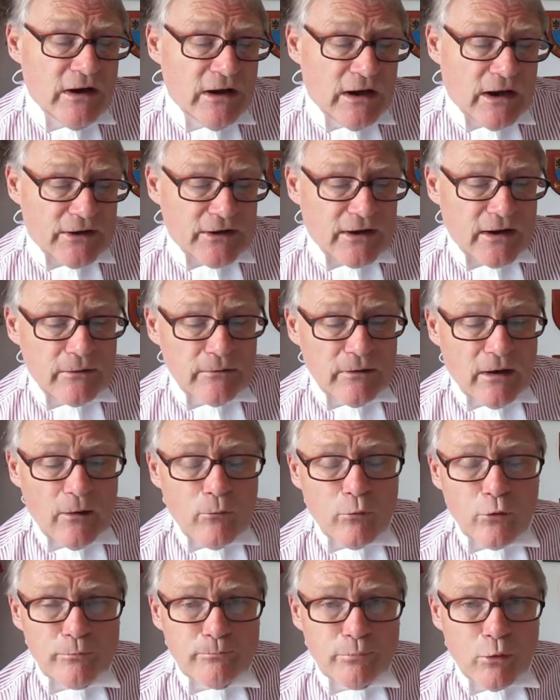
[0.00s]
And I, I
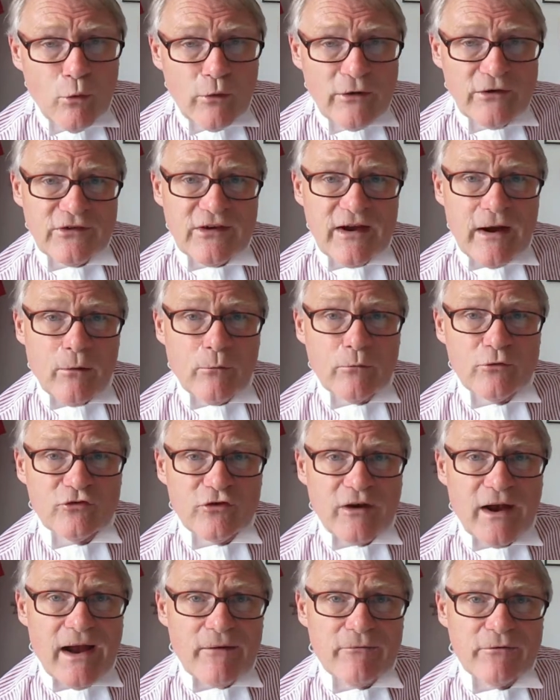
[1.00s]
would point out, which
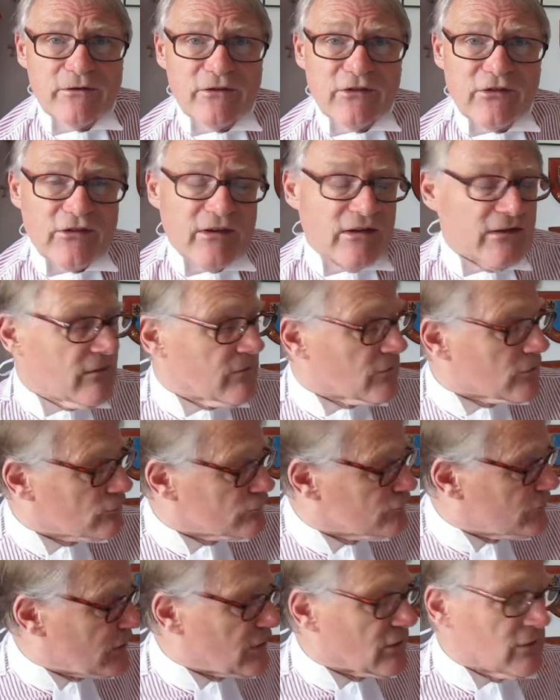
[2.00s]
I haven't said in the
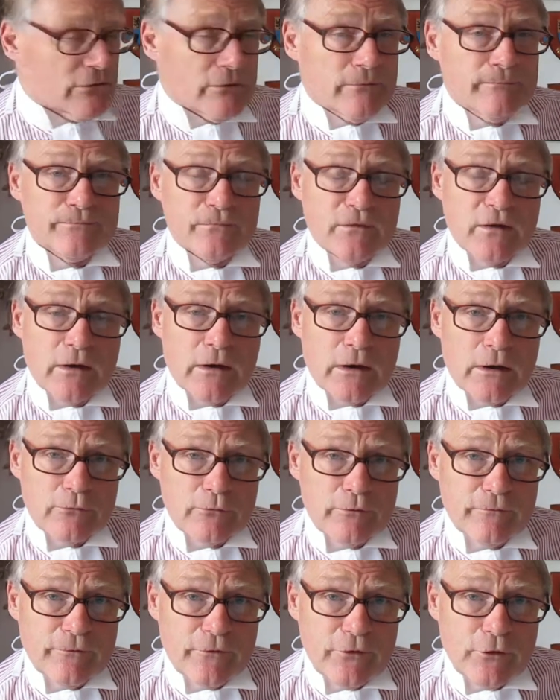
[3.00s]
written uh,
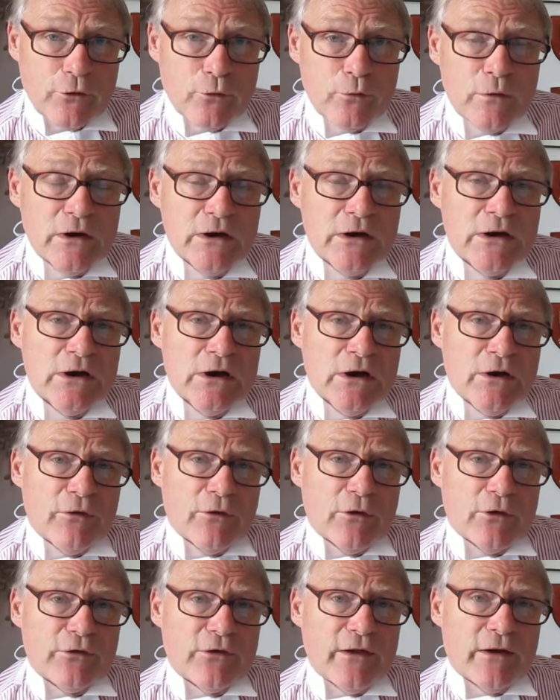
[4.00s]
review,
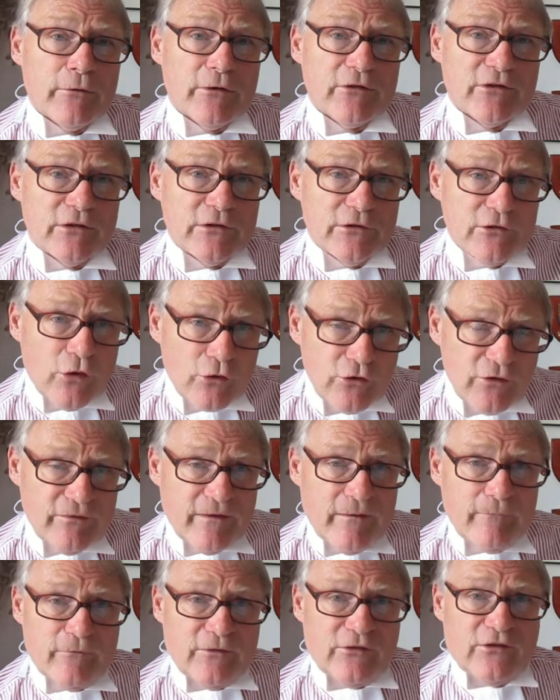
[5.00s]
that there is a lot of
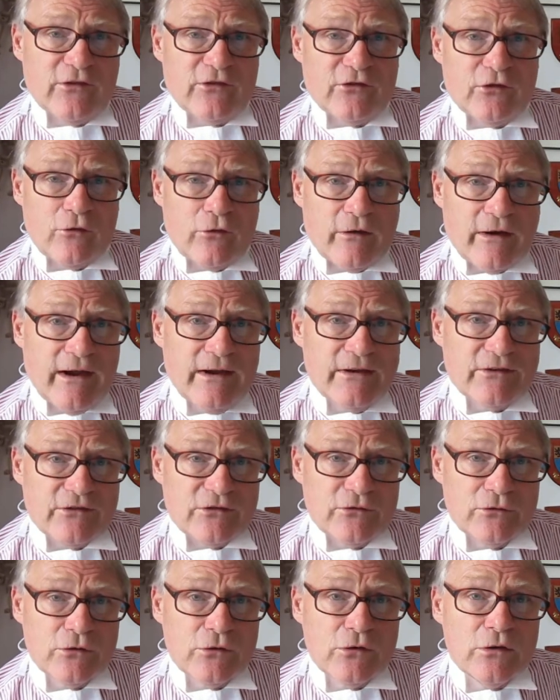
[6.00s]
emphasis on case
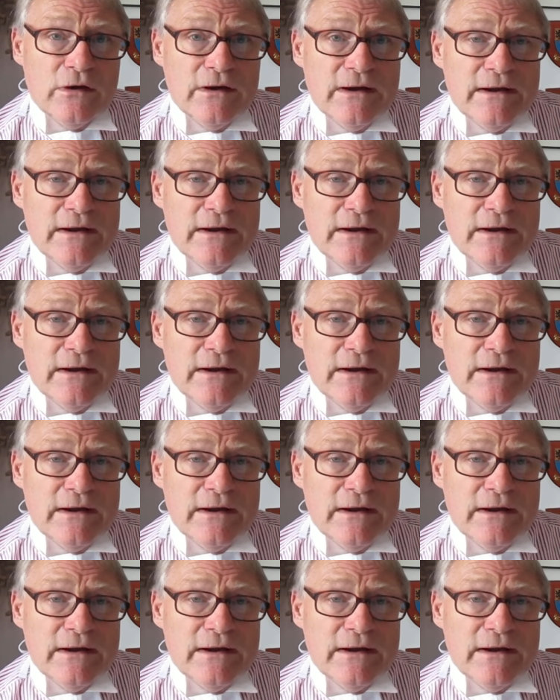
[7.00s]
law,